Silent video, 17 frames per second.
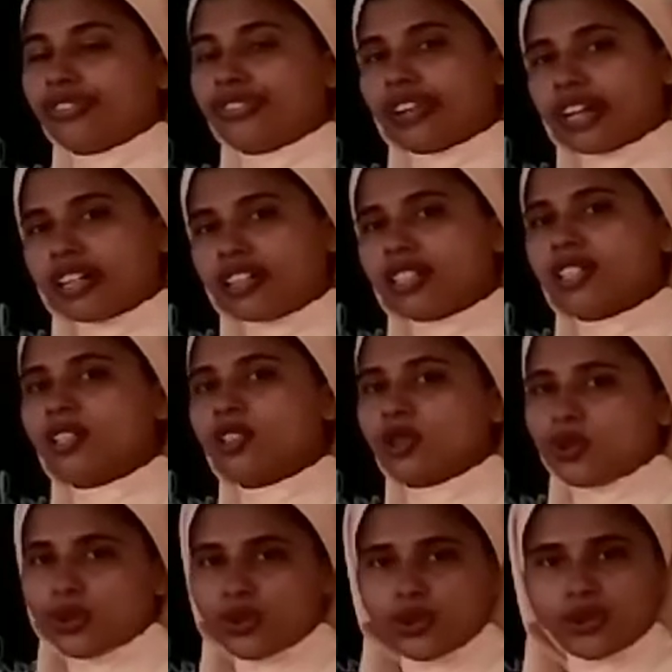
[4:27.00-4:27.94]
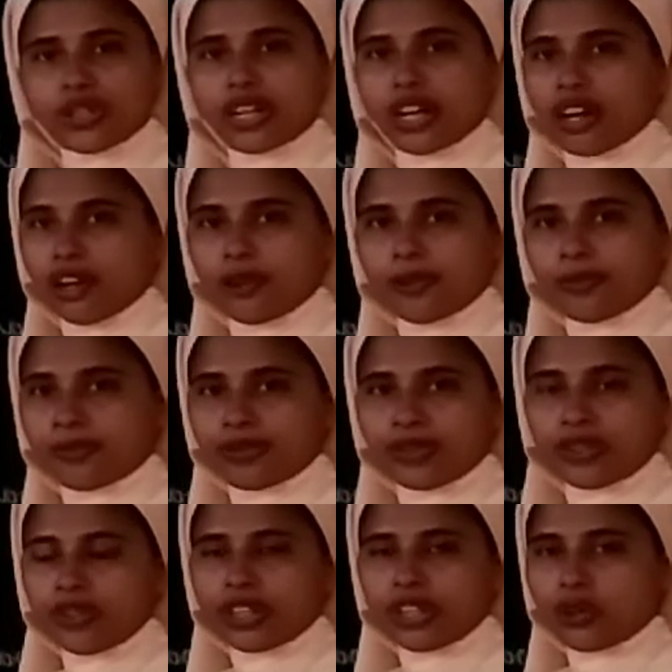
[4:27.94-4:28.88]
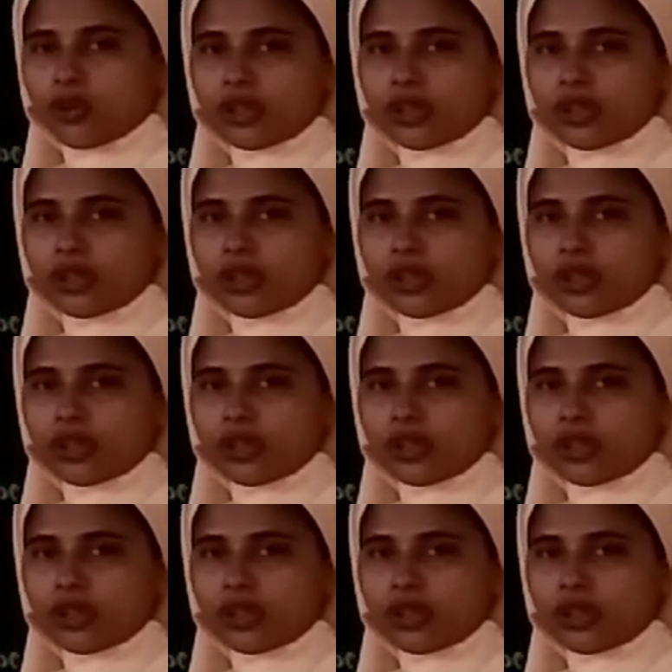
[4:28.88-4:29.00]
friends do you have? Okay,